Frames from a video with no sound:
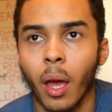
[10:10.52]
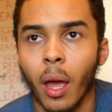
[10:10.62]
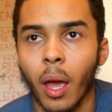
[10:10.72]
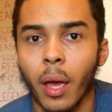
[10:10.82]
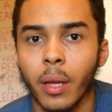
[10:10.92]

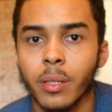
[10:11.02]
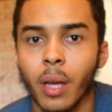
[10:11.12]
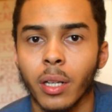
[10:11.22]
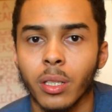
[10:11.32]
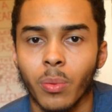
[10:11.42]
And
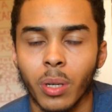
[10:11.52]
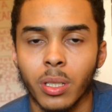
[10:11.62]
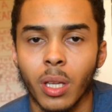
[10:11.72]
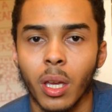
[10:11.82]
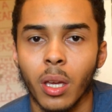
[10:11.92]
I just want to
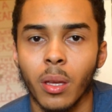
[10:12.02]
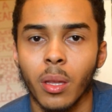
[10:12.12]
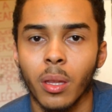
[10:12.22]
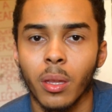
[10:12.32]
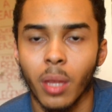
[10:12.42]
say
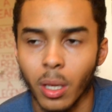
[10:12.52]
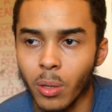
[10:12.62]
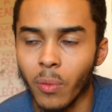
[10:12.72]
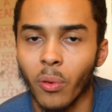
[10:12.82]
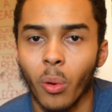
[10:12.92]
thank
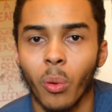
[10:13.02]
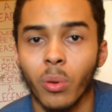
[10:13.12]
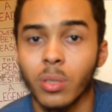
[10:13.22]
you for